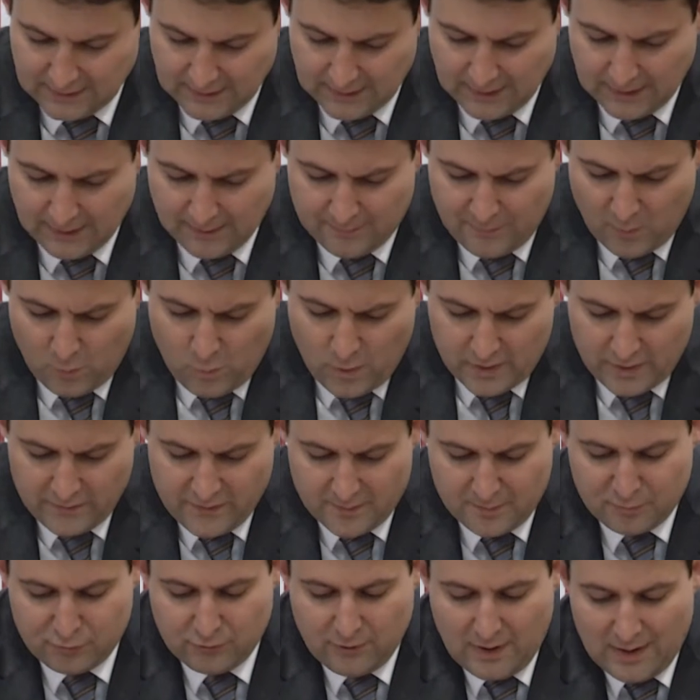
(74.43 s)
uh, but what are the
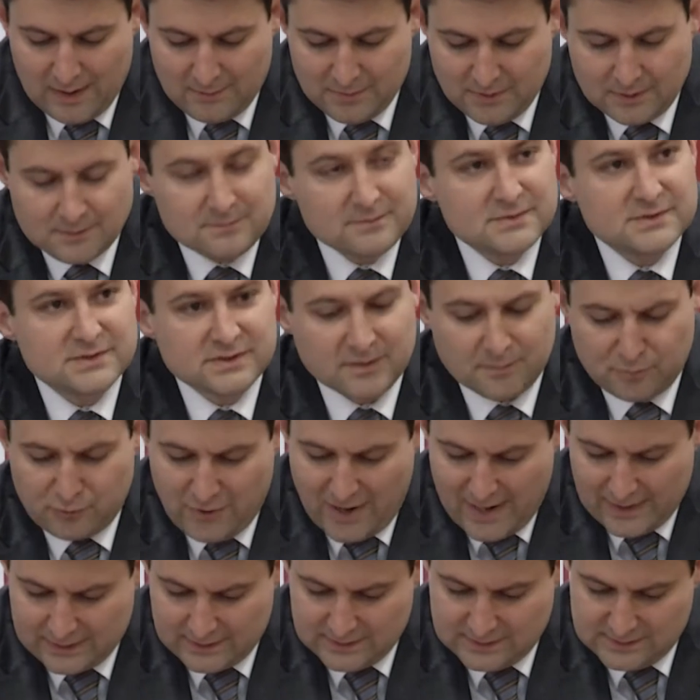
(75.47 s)
problems, the
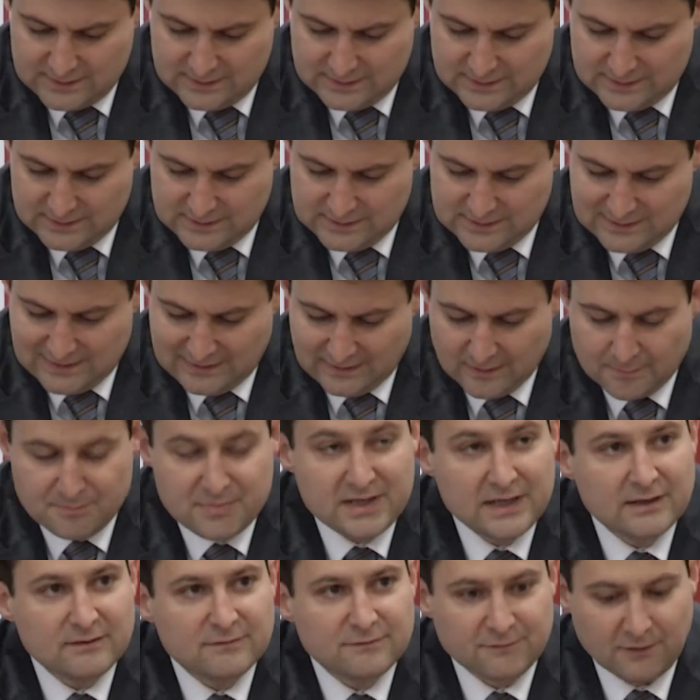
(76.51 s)
practices, and the
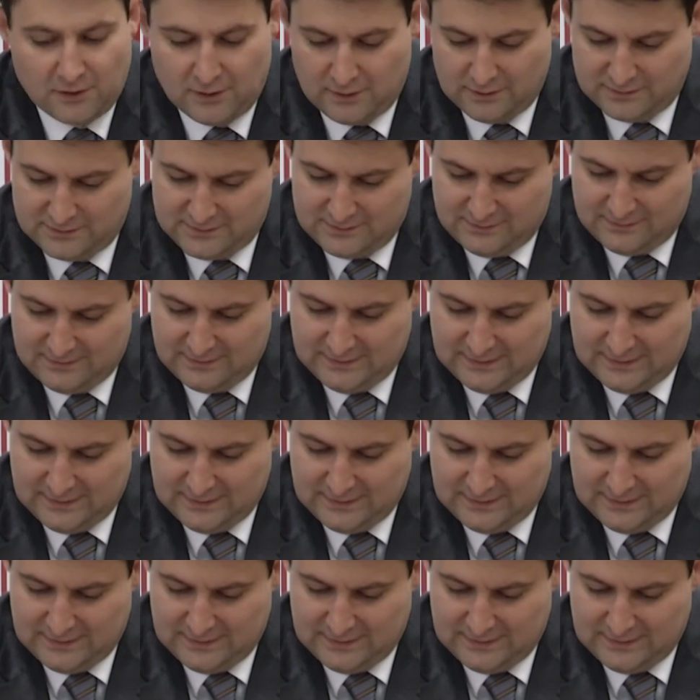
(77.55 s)
pitfalls